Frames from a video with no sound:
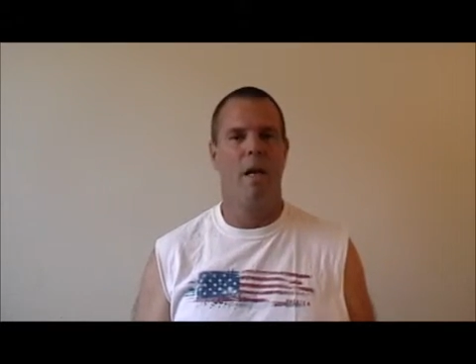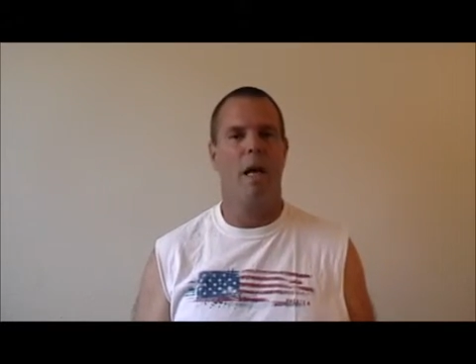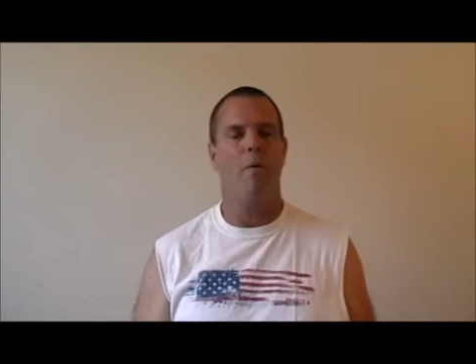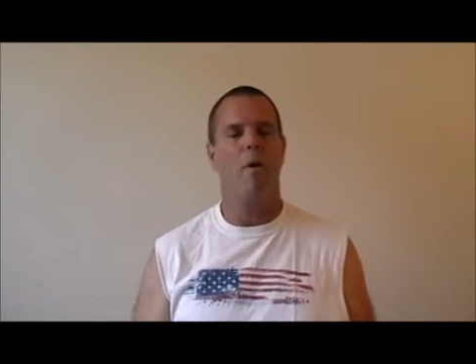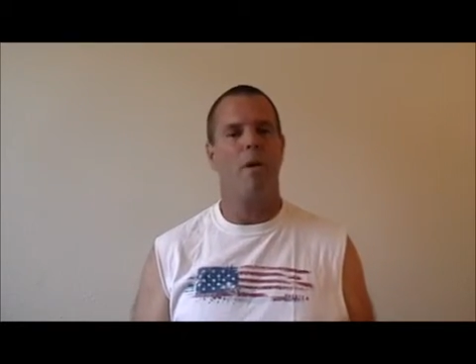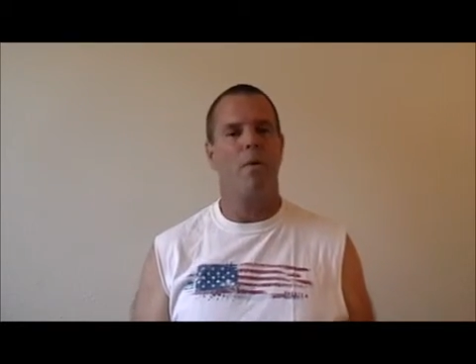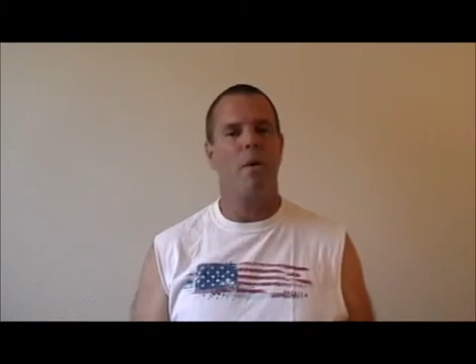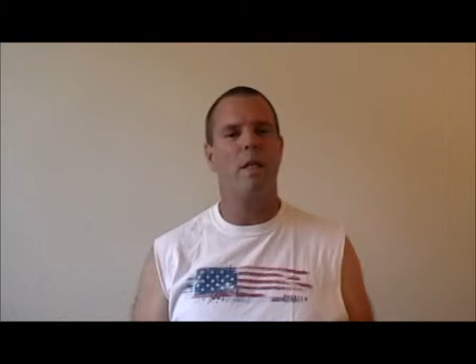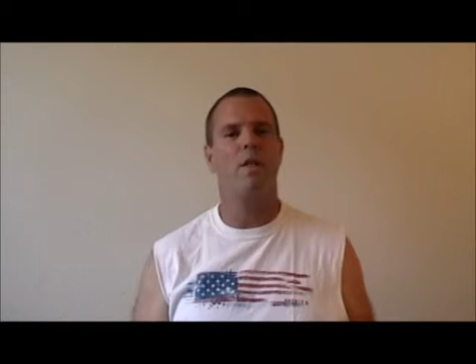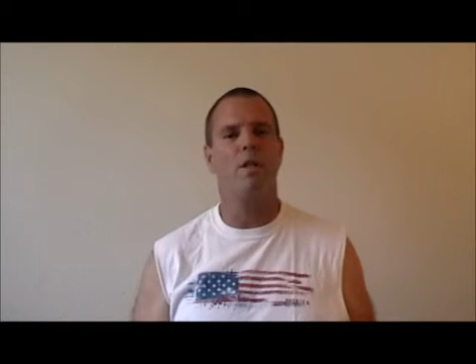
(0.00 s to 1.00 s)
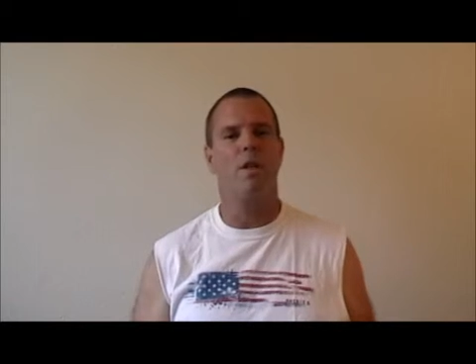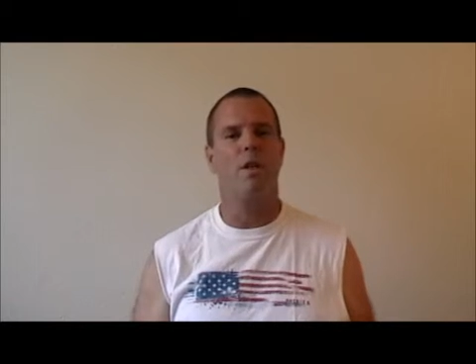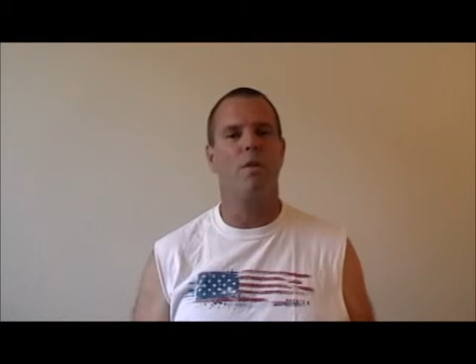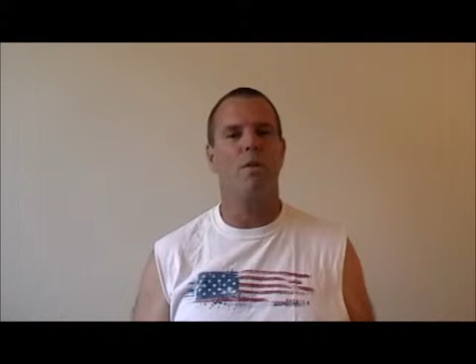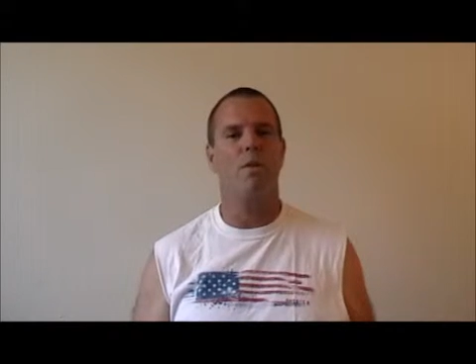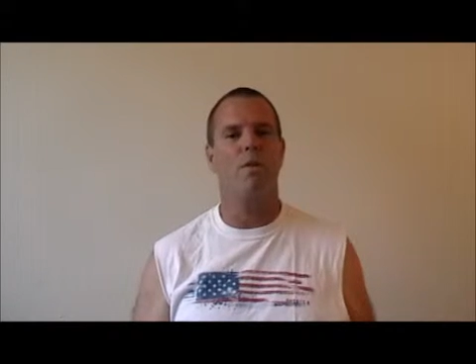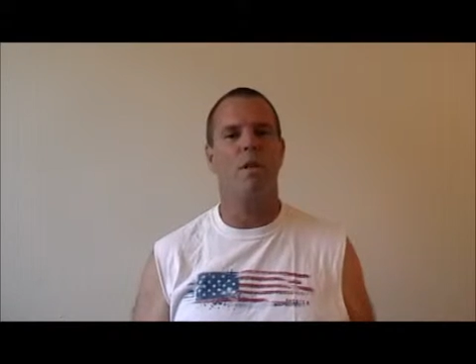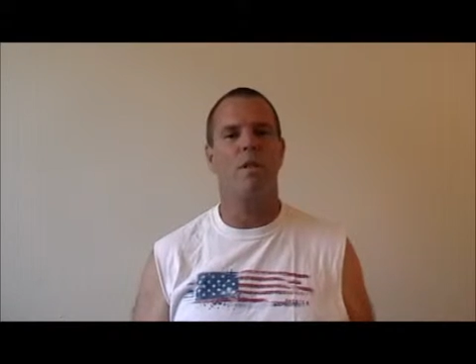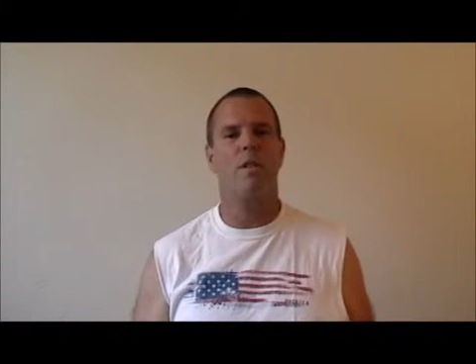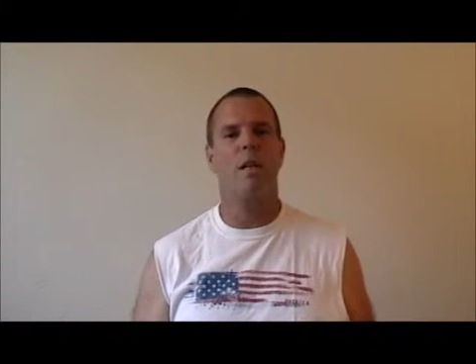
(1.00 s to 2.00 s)
And one of the reasons you don't do
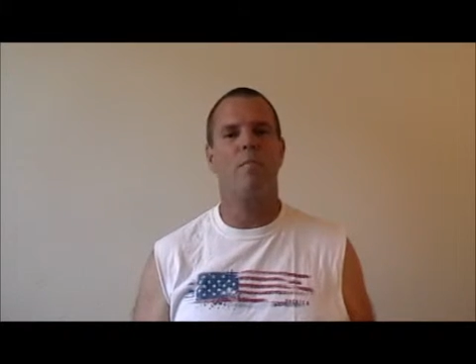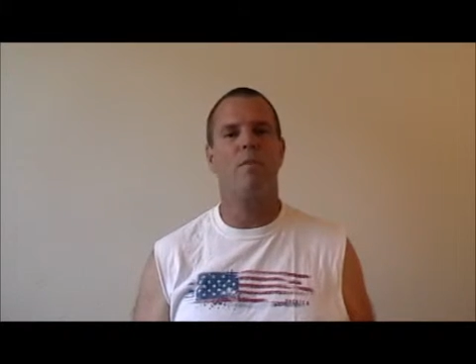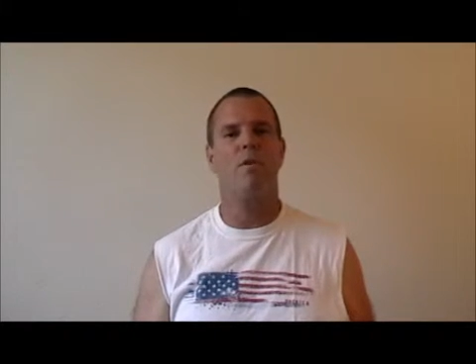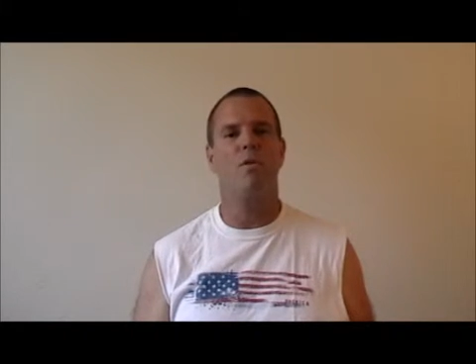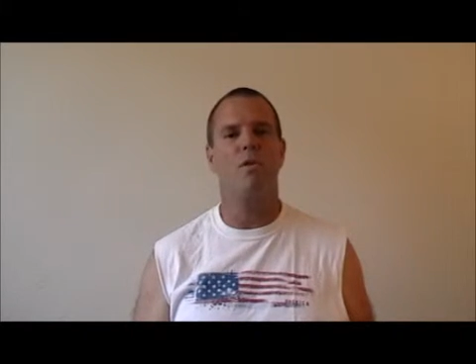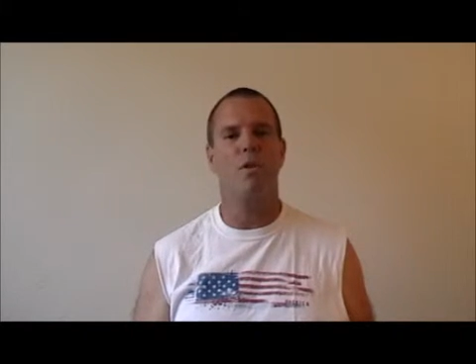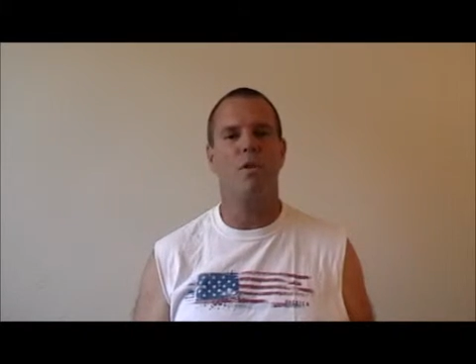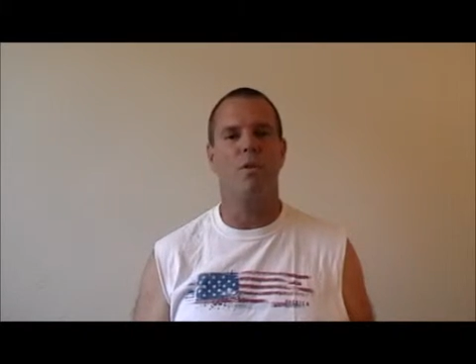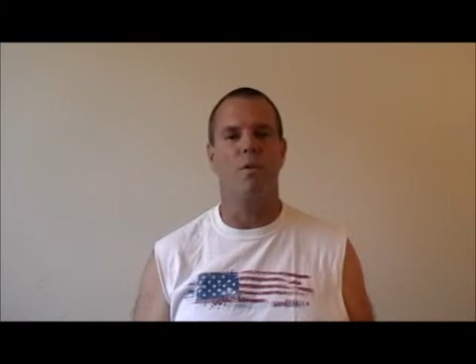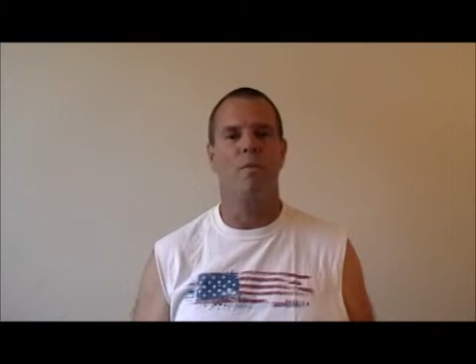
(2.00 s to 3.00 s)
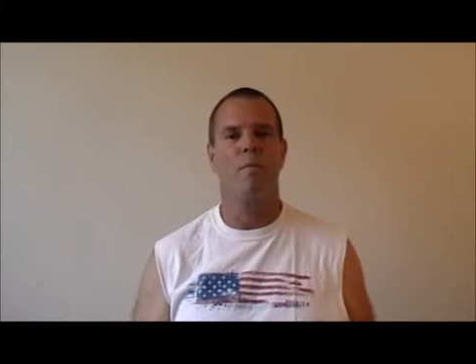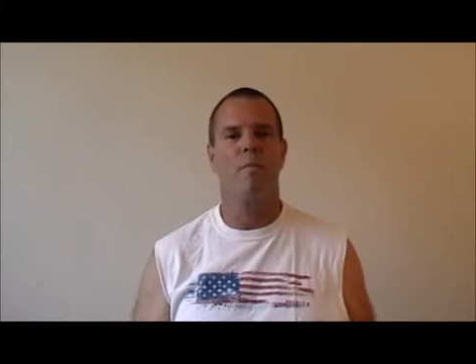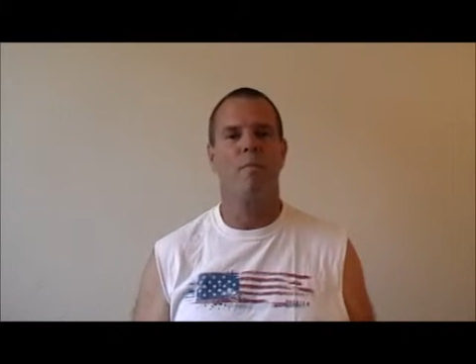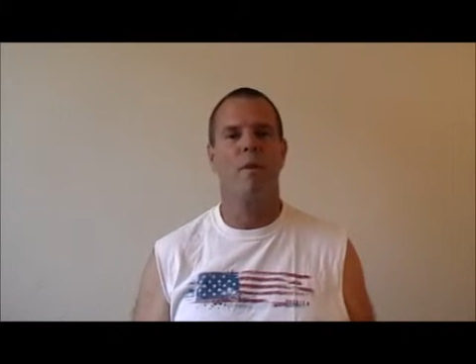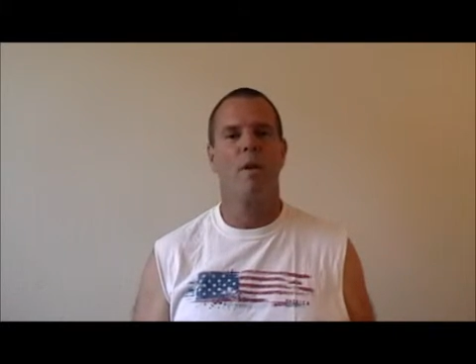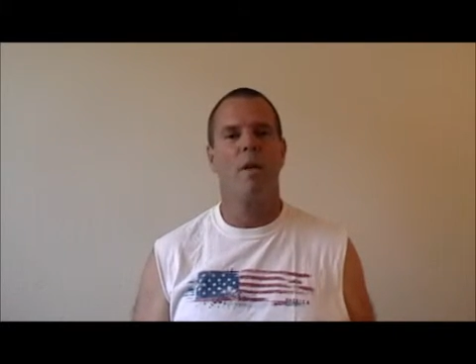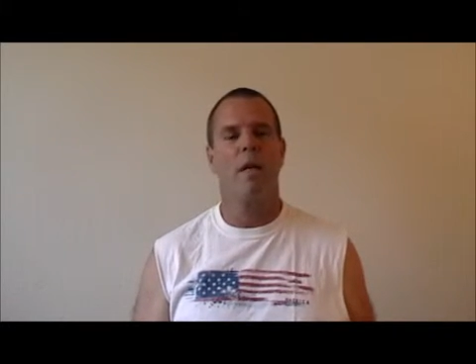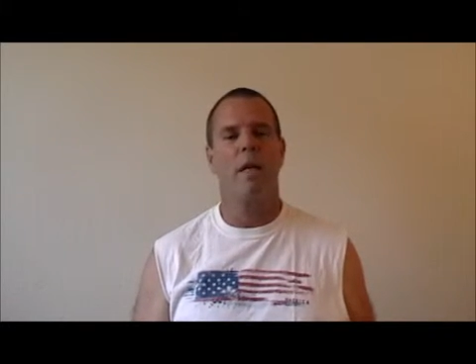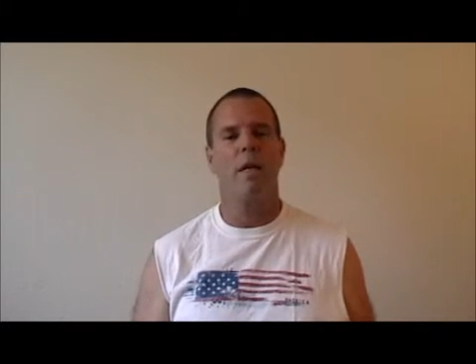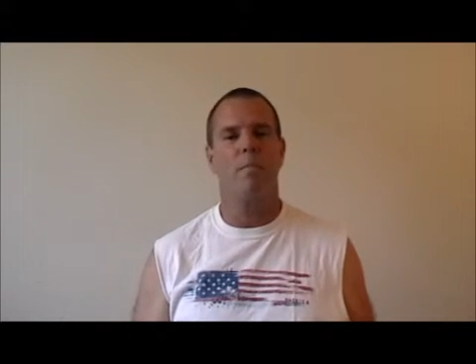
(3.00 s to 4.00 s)
this step too soon
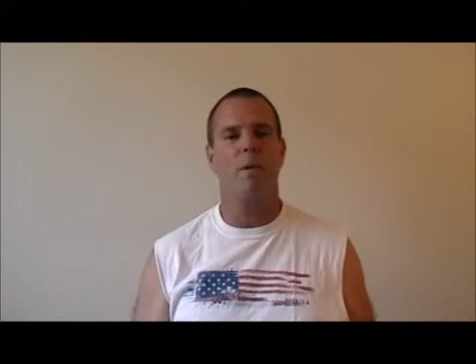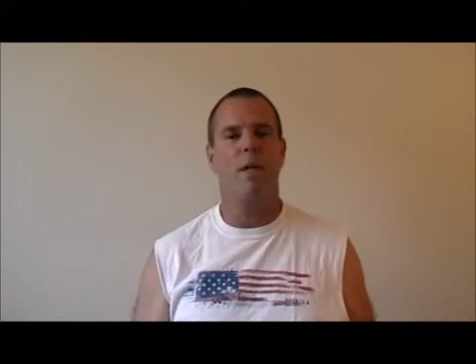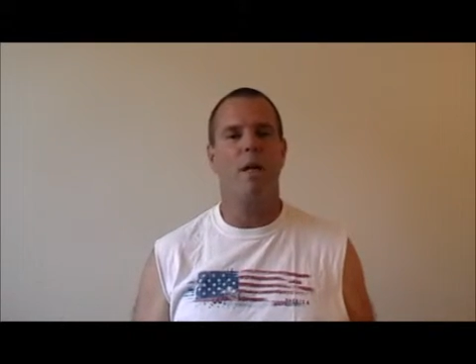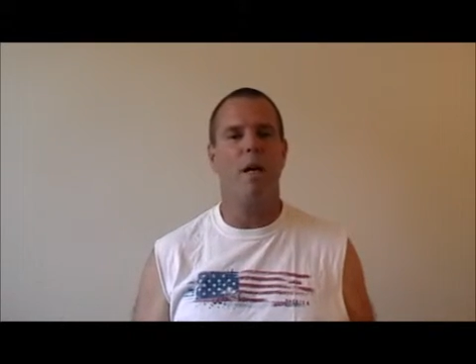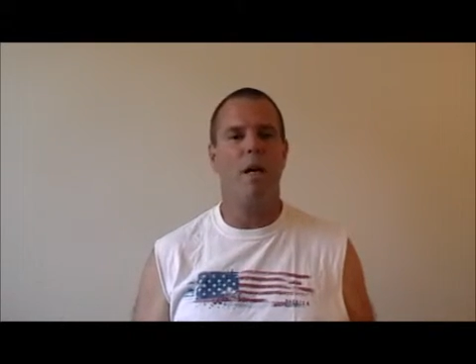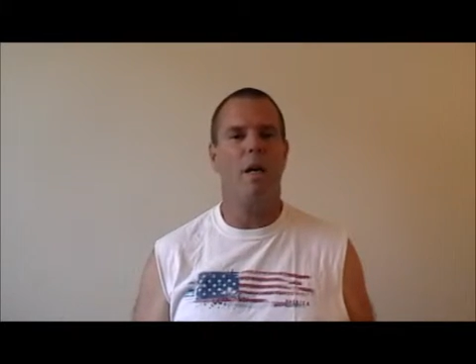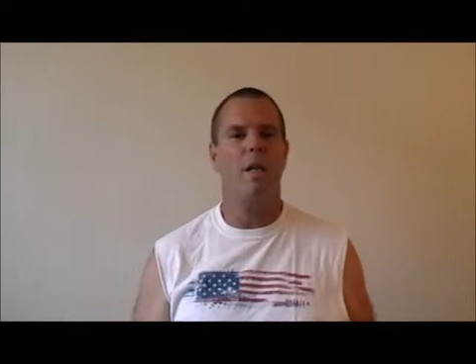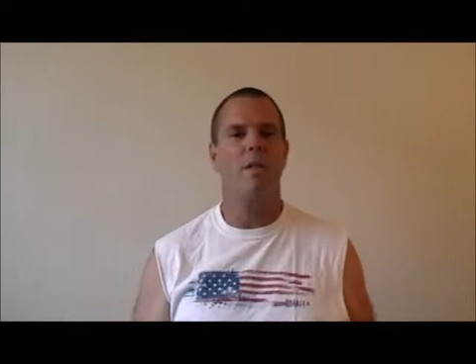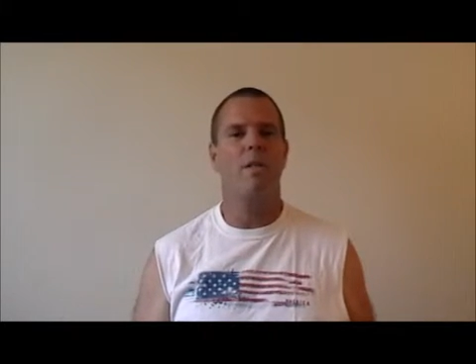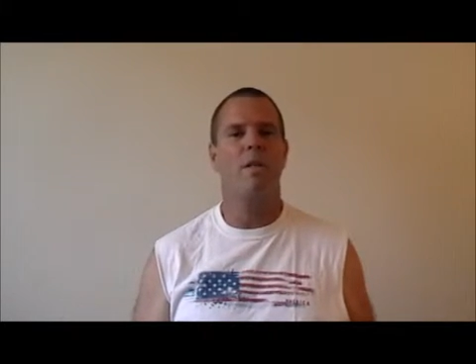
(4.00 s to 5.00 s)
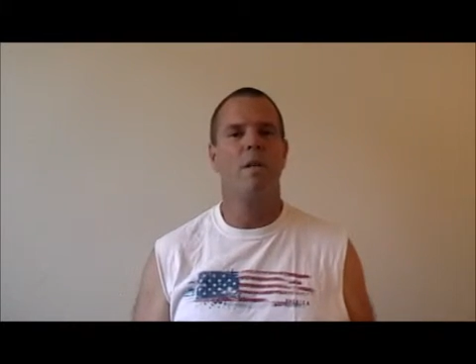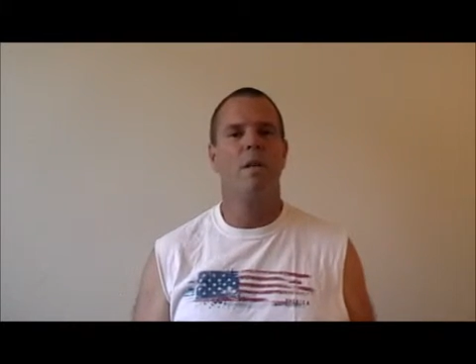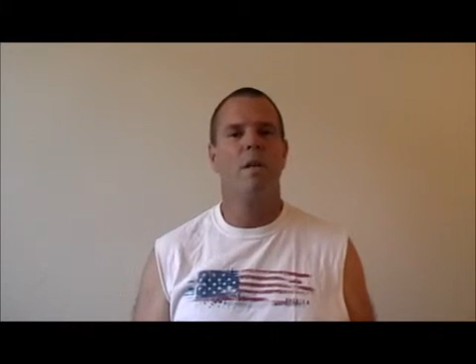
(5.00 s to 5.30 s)
is because